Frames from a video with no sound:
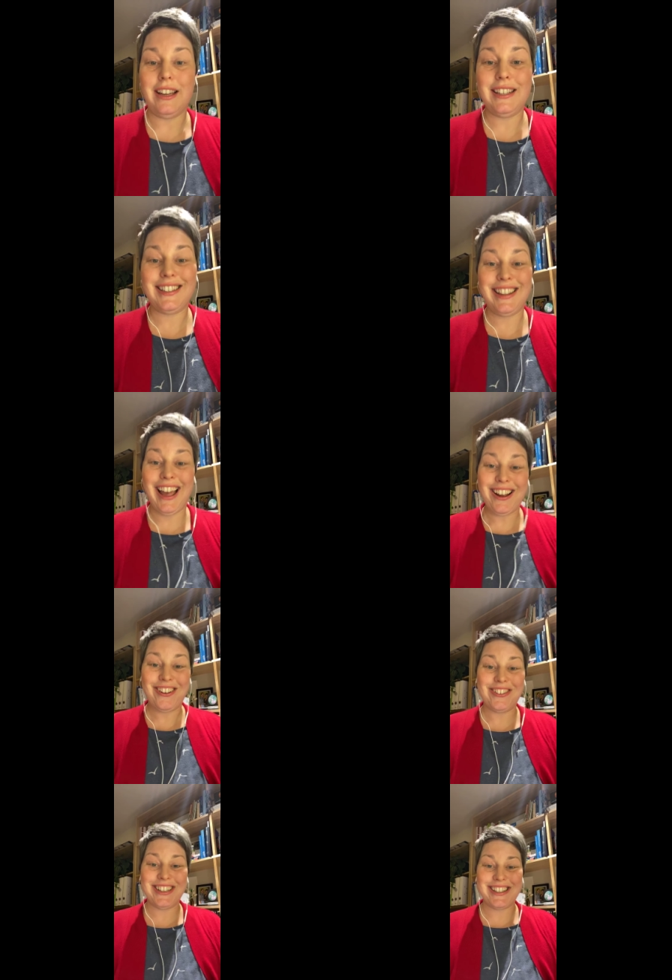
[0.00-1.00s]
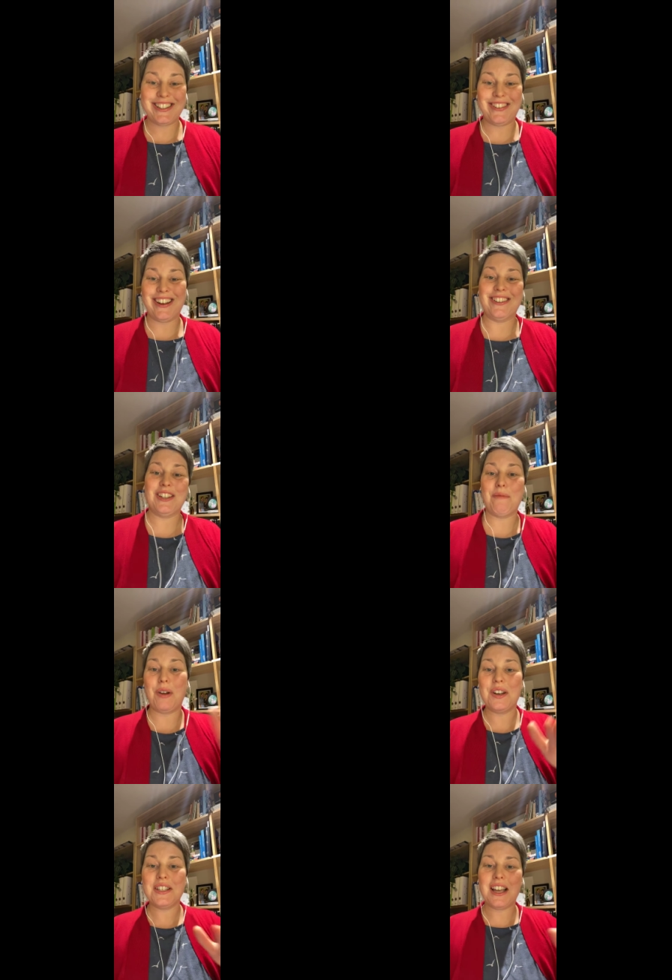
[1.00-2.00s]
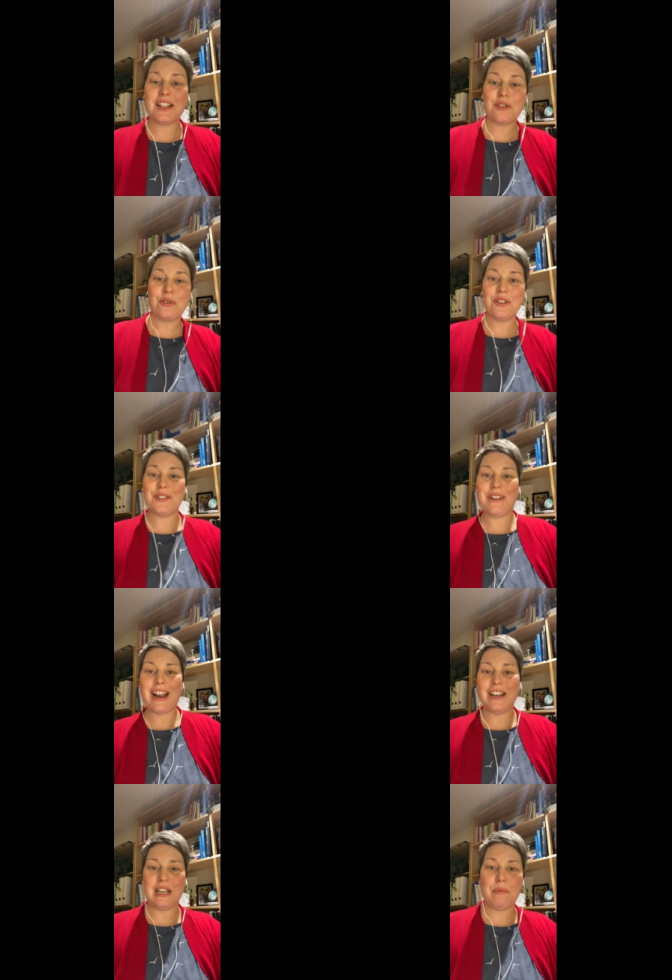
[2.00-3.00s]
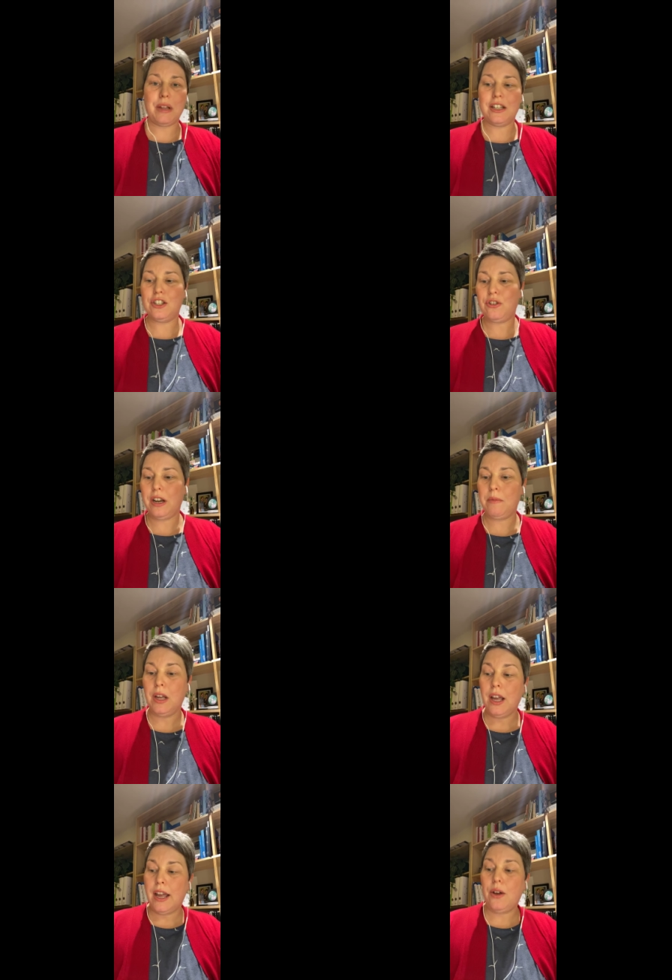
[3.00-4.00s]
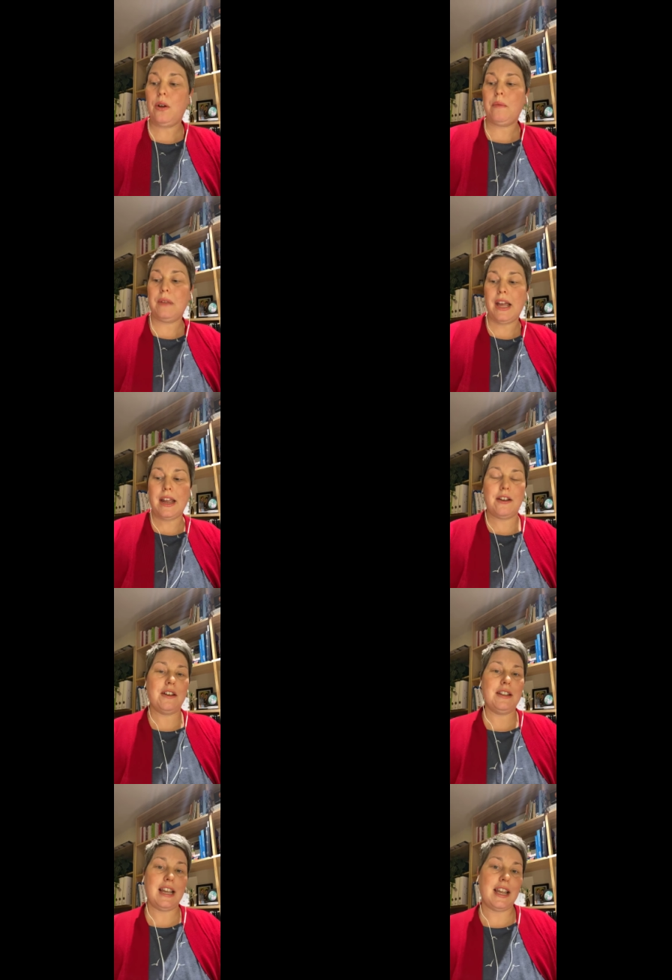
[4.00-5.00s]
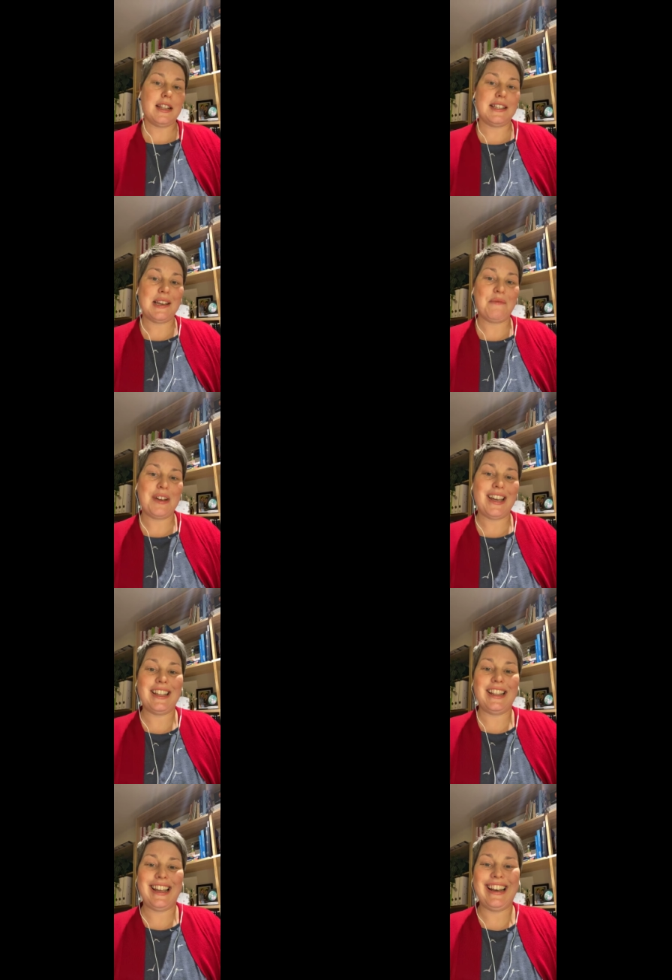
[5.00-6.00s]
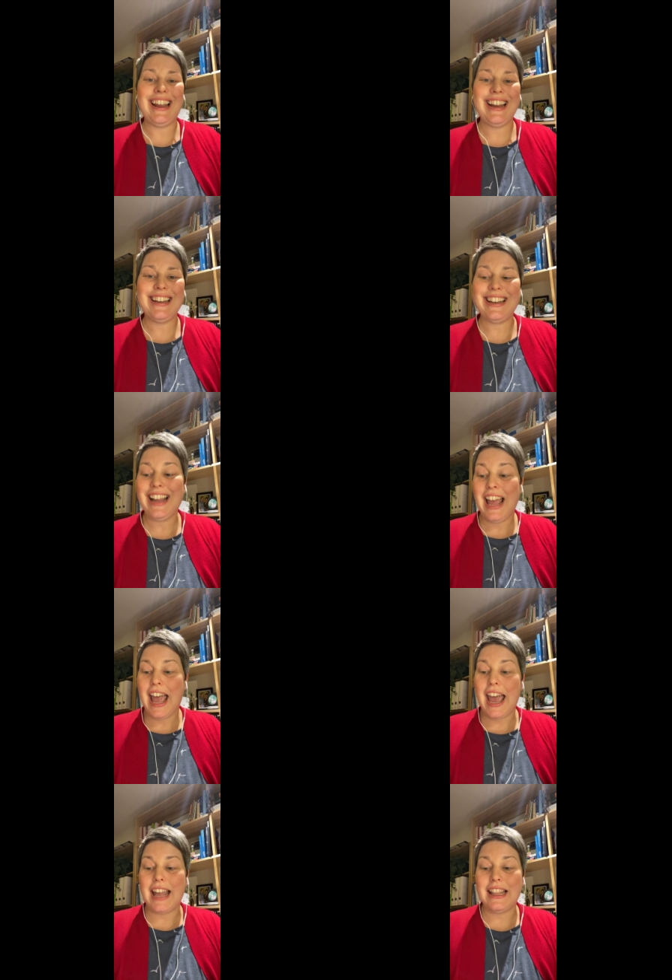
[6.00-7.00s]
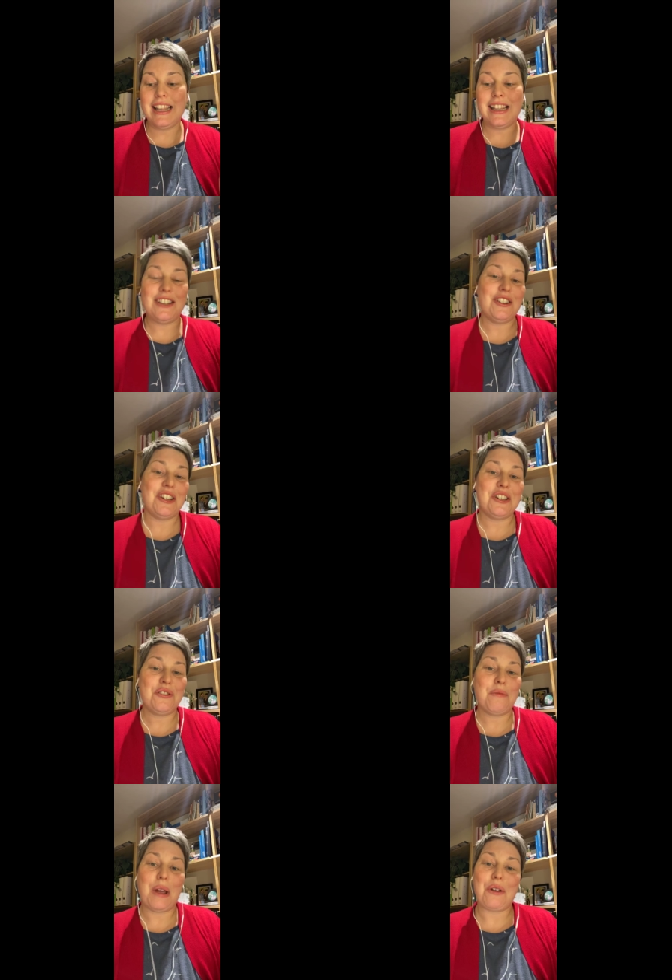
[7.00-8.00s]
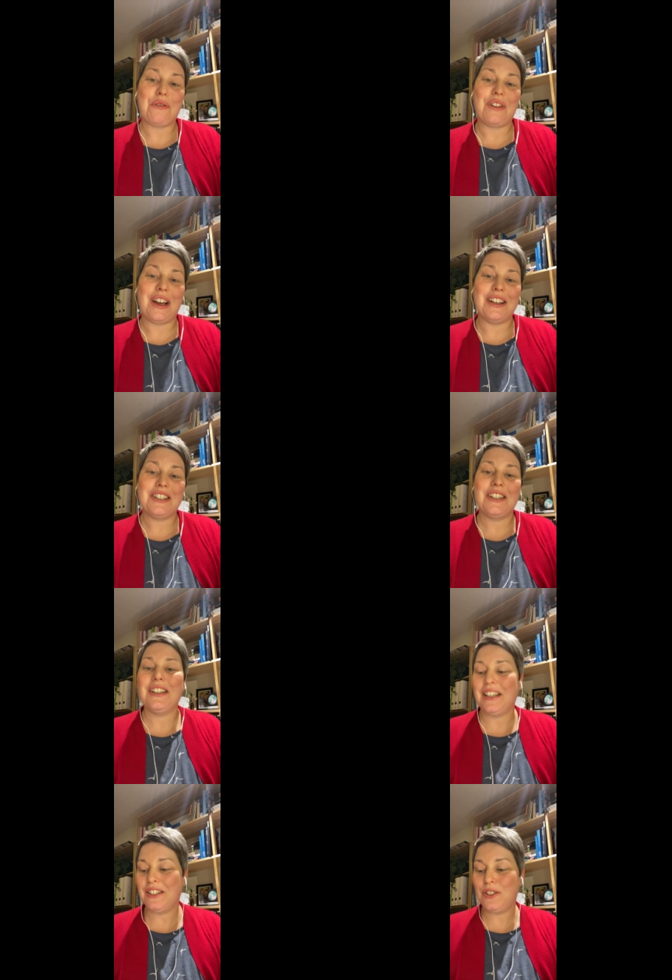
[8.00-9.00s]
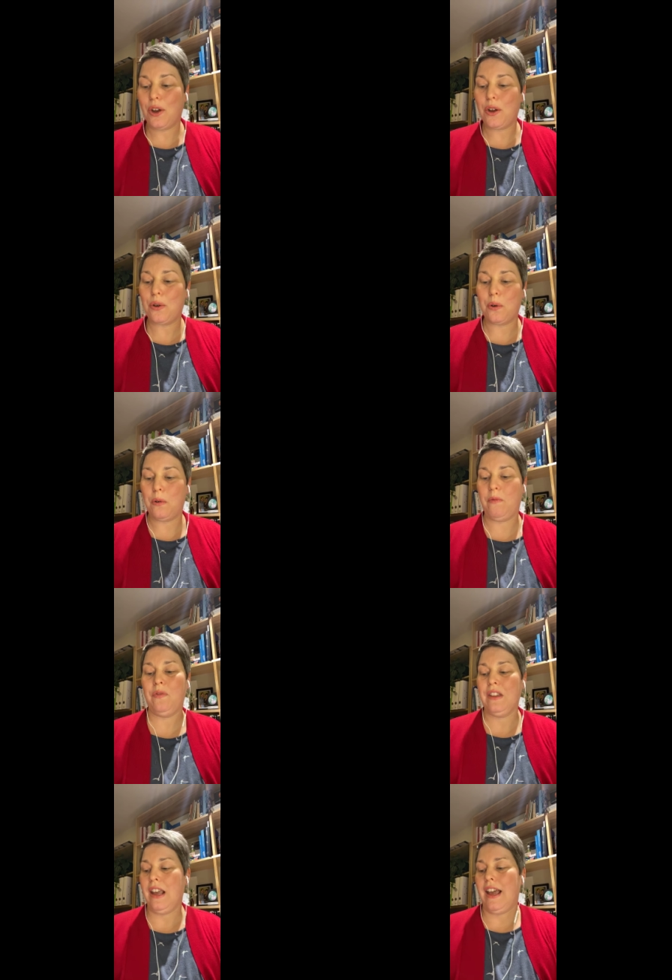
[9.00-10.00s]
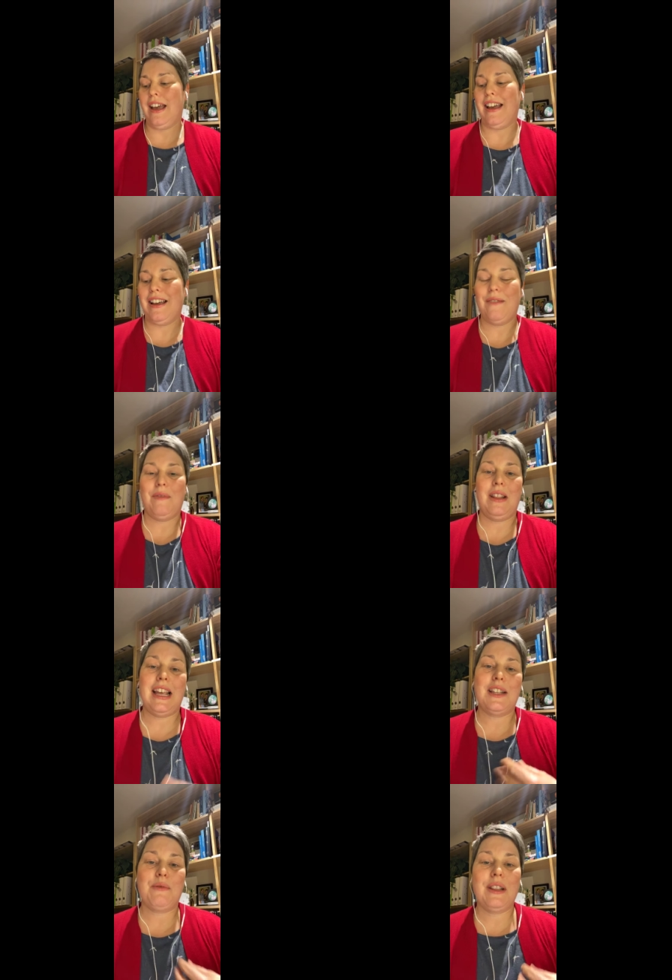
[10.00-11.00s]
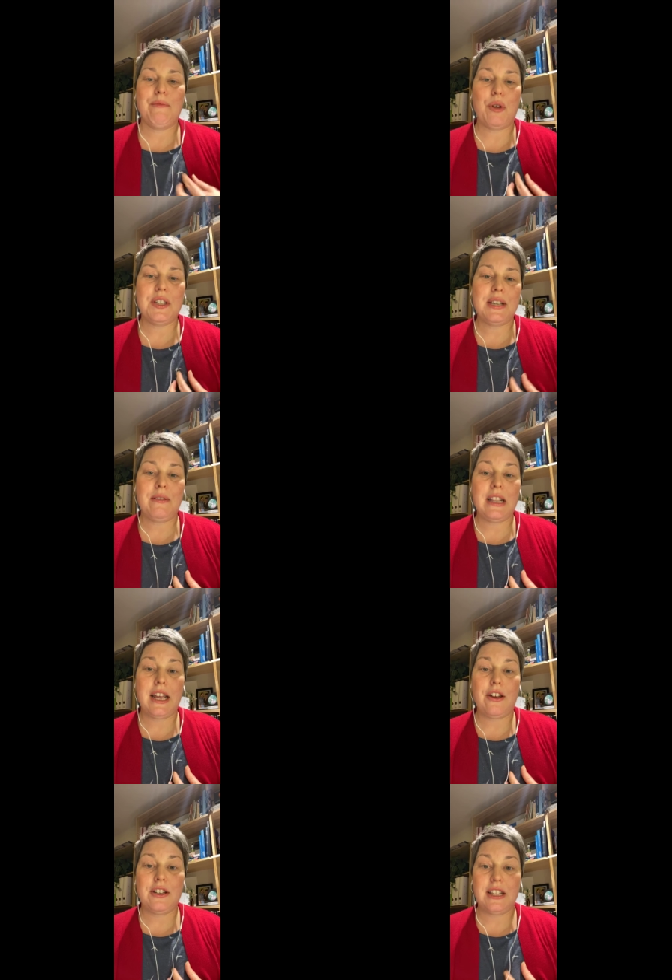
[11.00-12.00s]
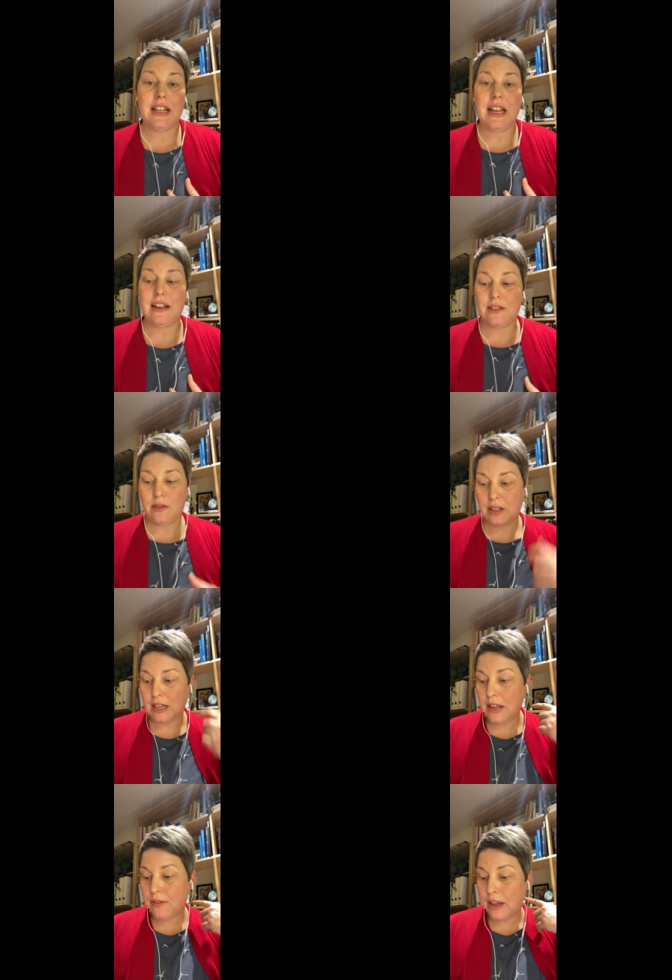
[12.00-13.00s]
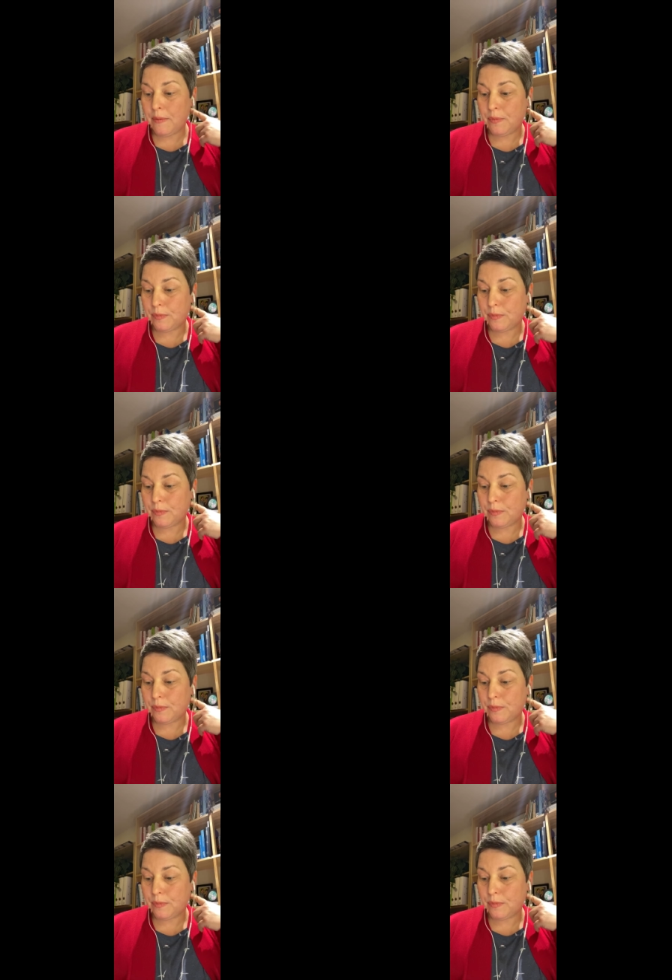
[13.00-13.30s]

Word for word: Isn't that cool as well? So monocytes cruise around in your bloodstream. Oh, hang on, they get somewhere that they're needed, and then they turn into a macrophage. So cool. Um, and that's when mostly when they go to the lungs or the liver